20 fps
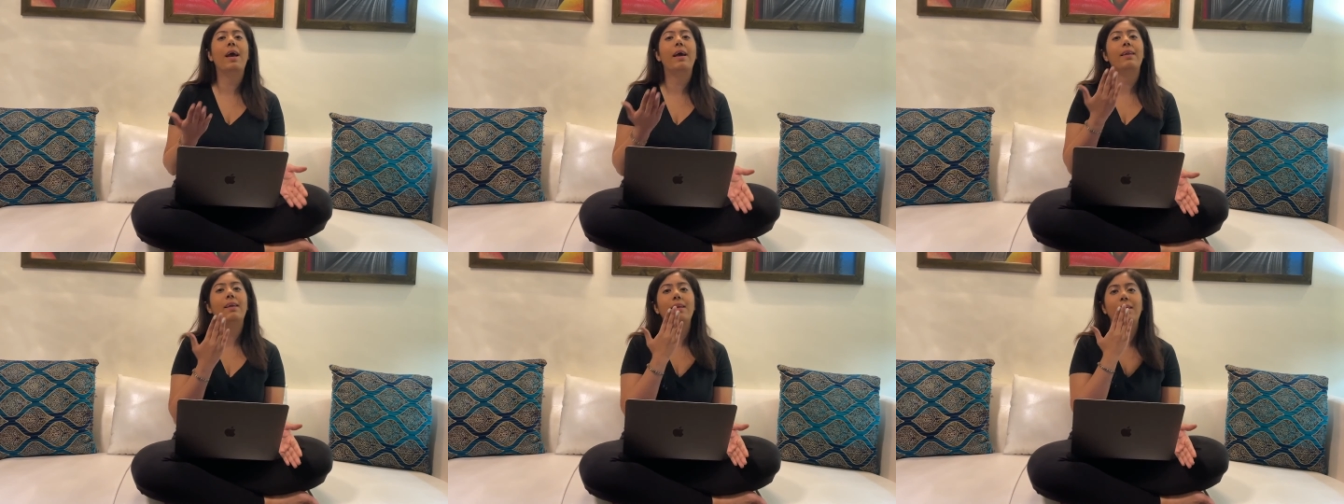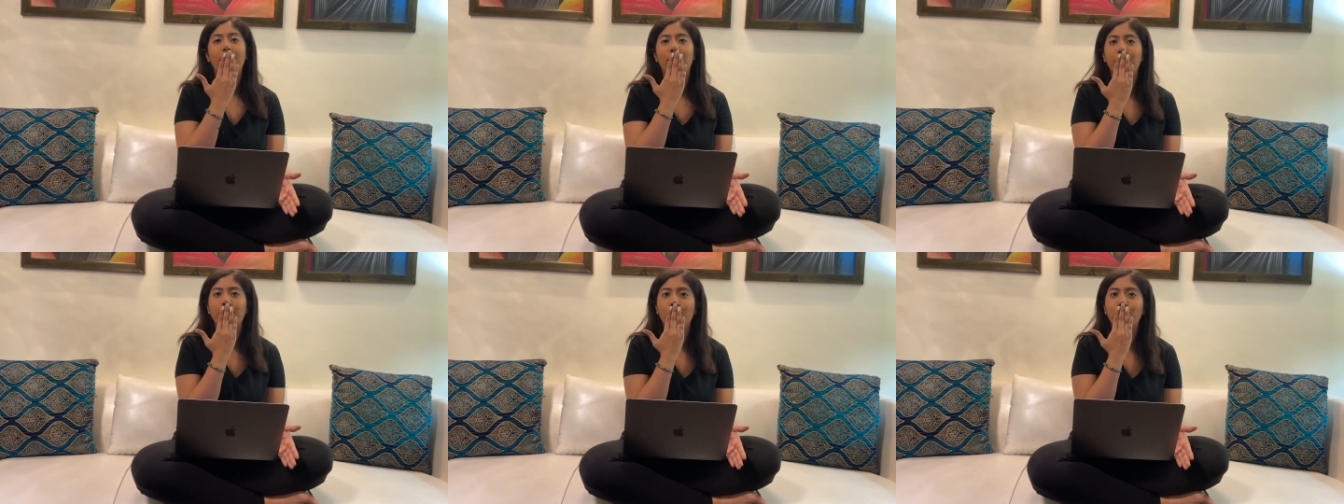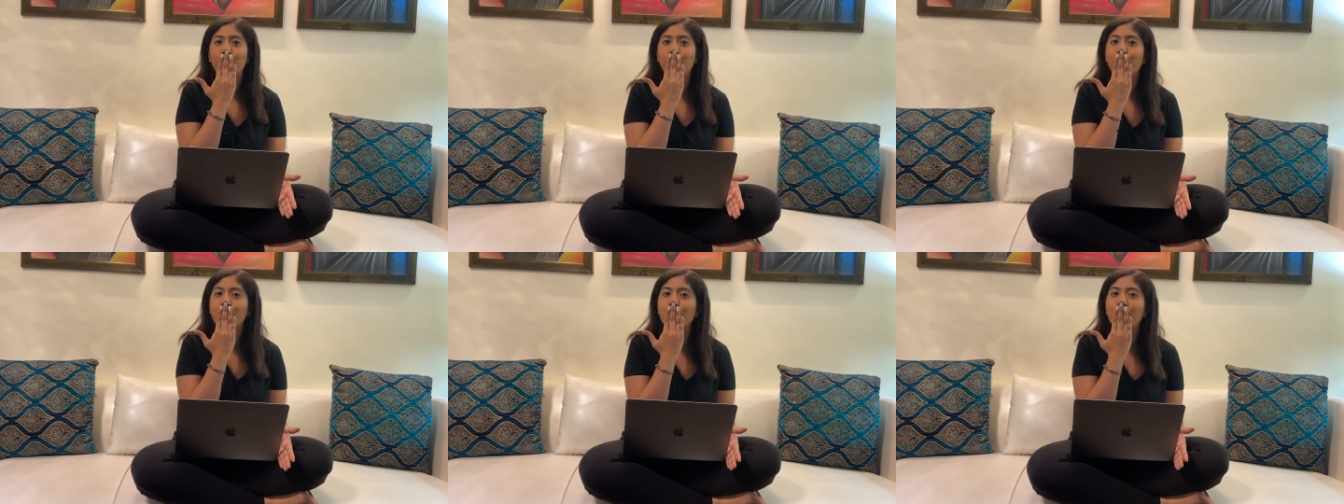and I love
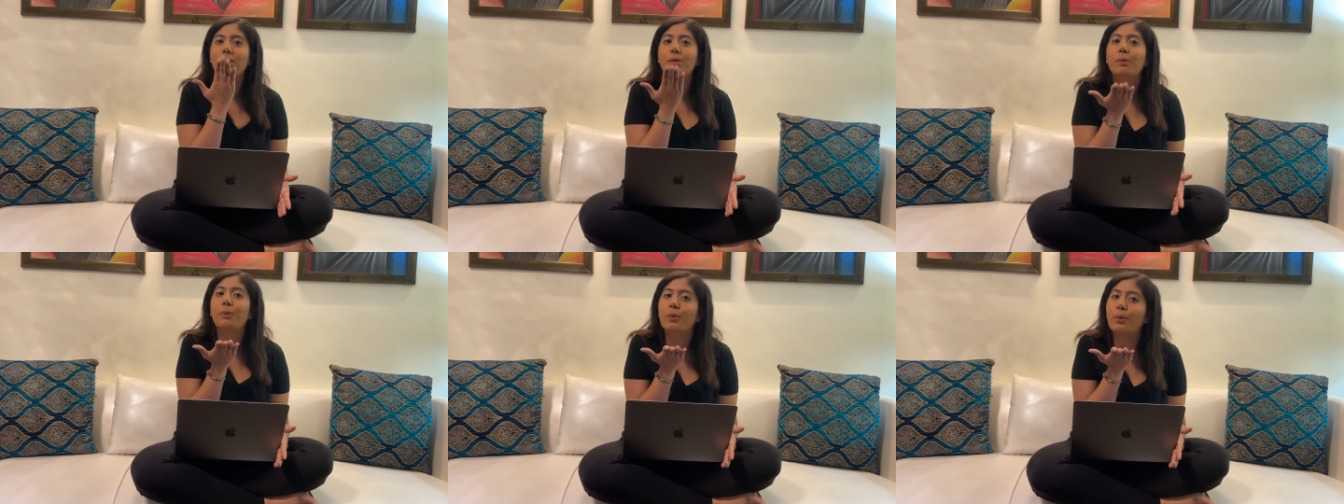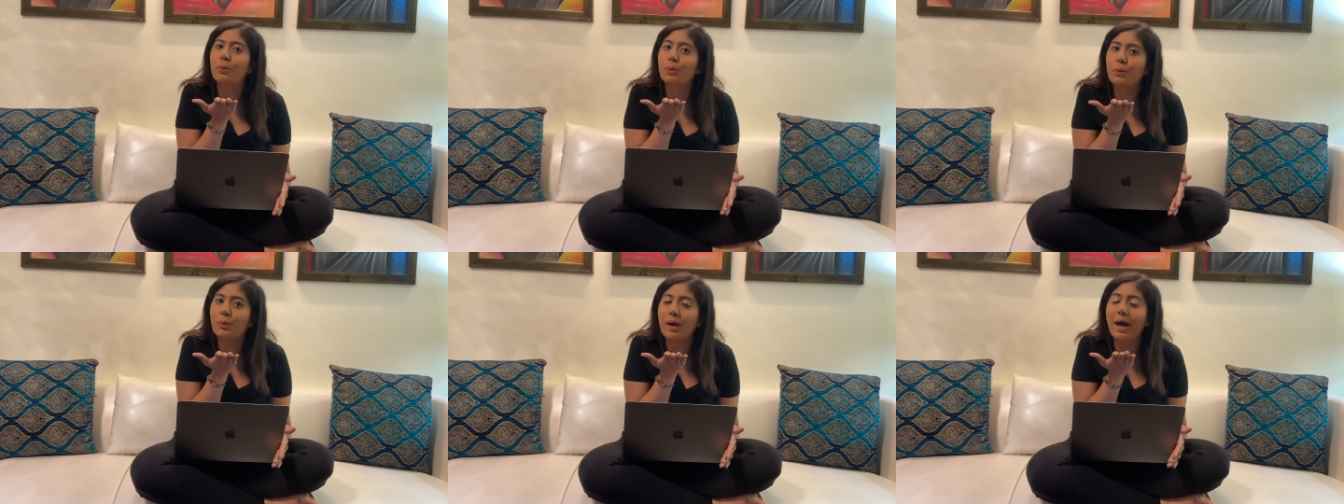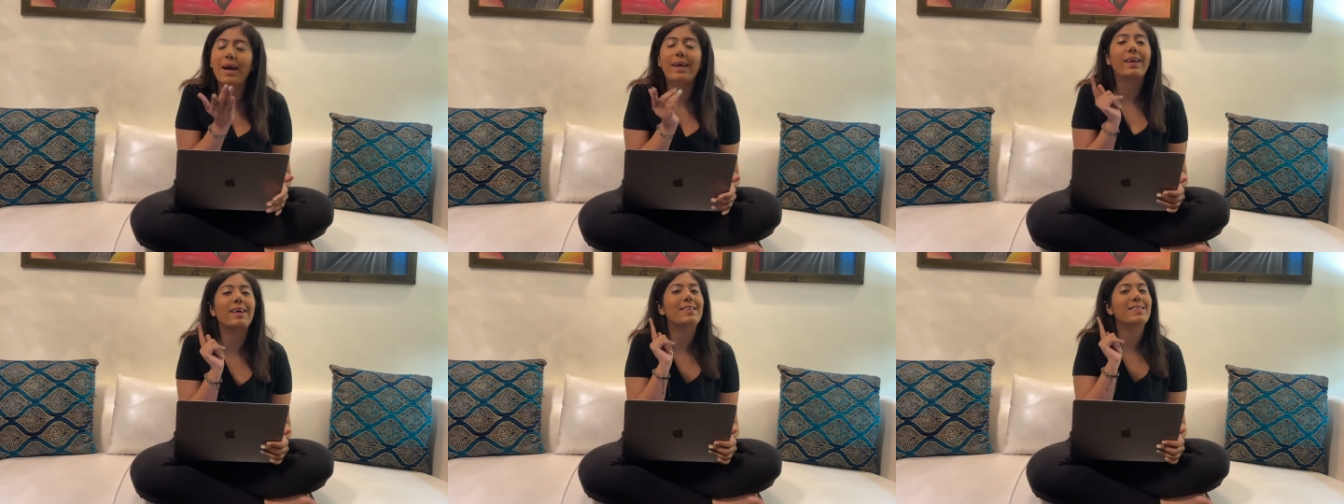you,
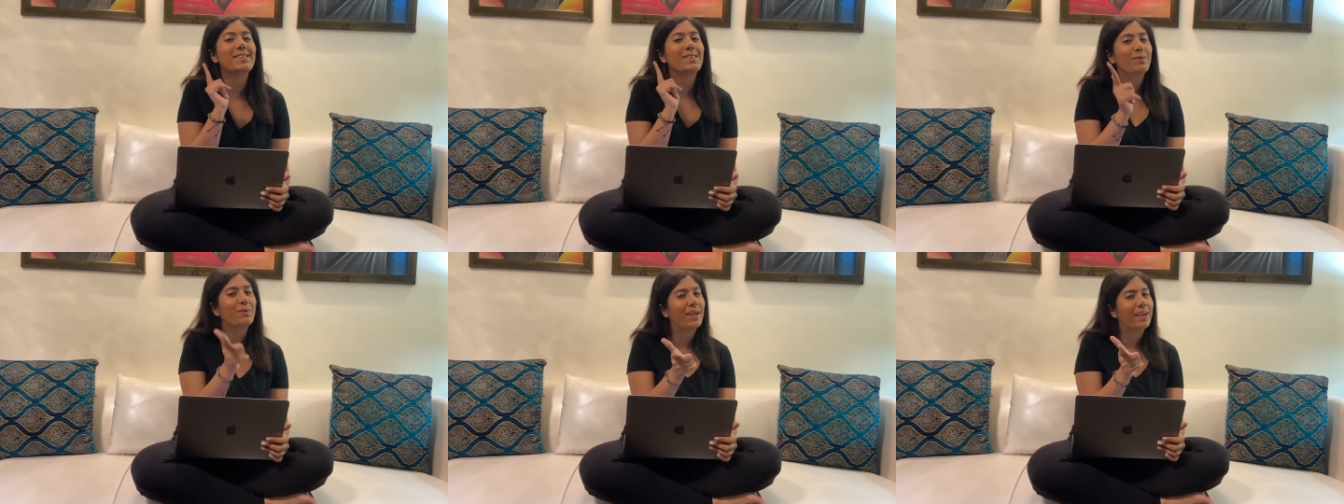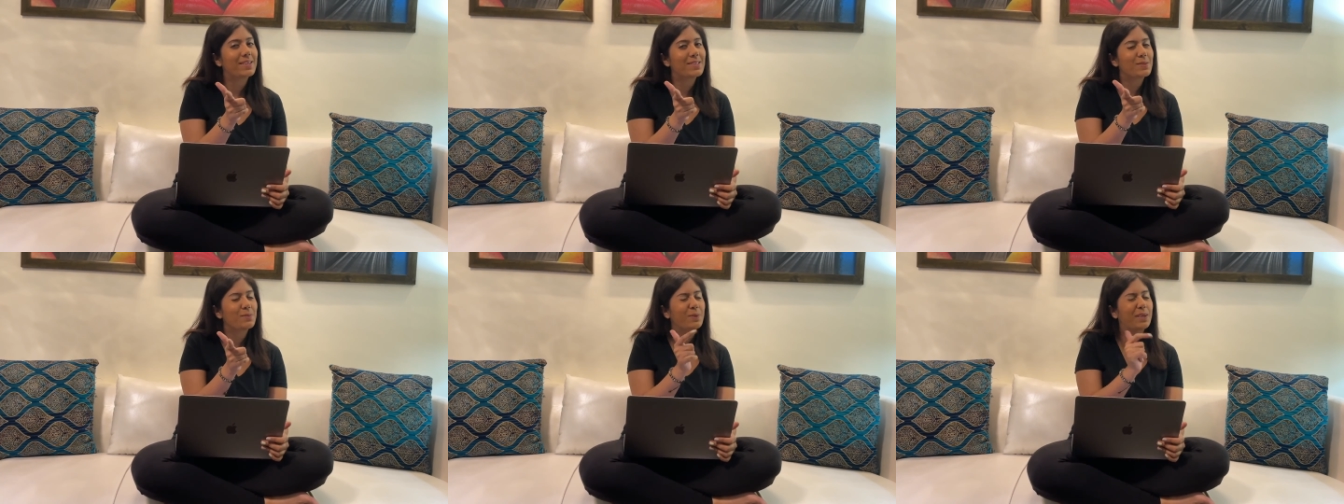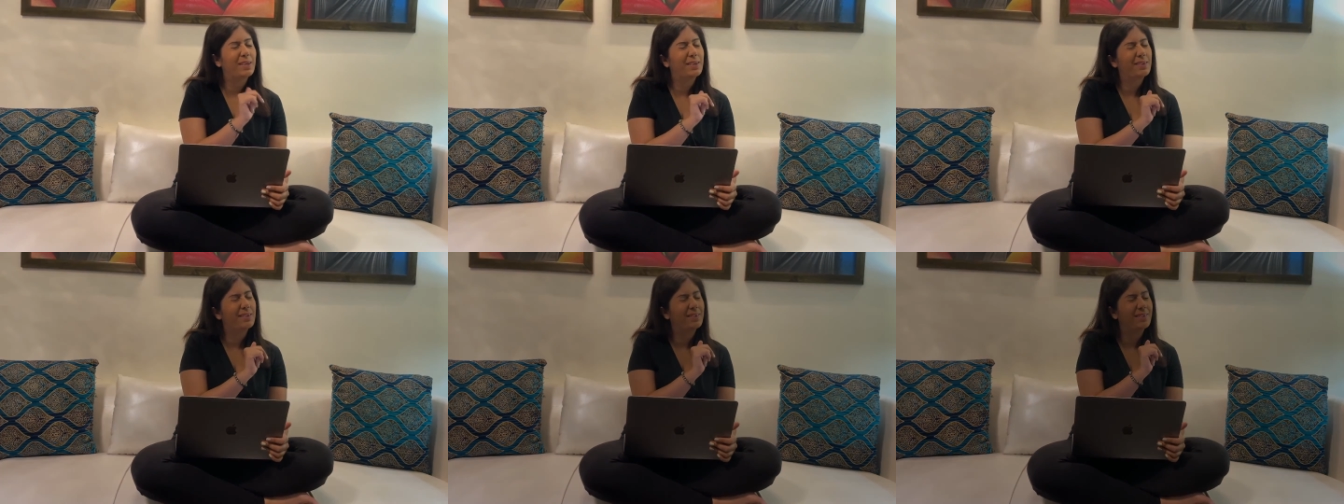and I'll see you next
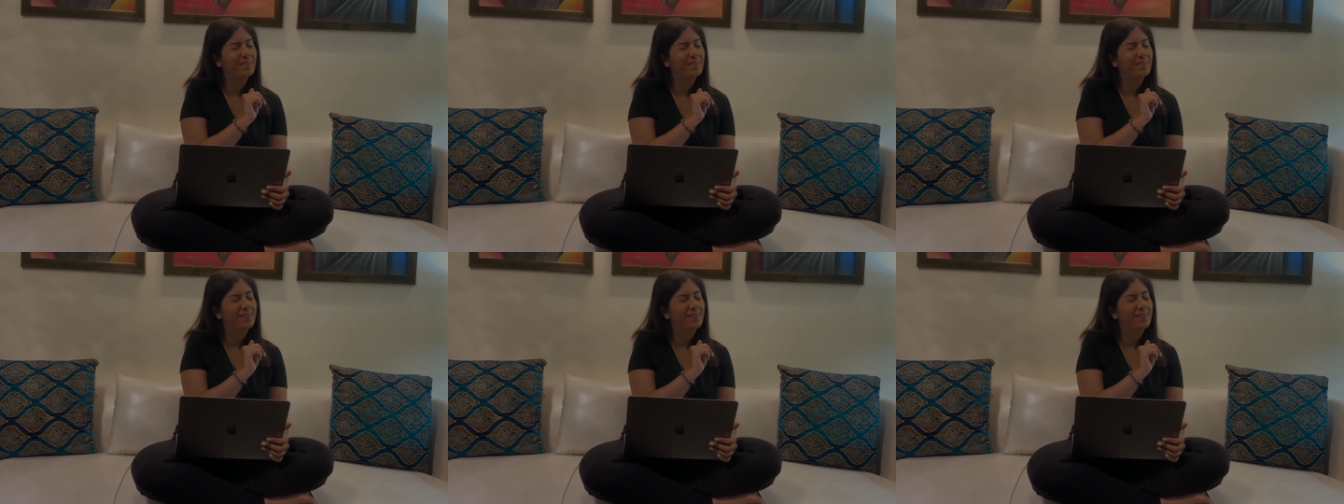week.